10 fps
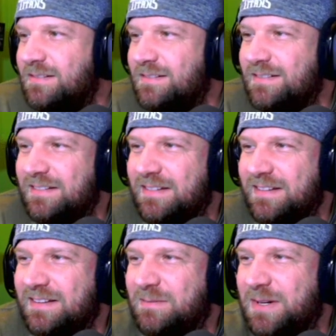
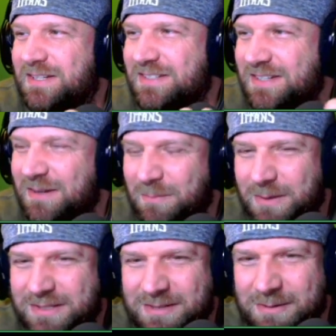Oh. What does
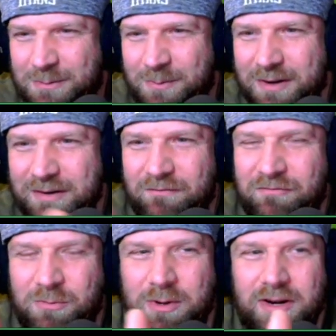number two work
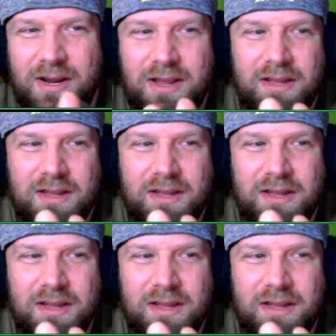for?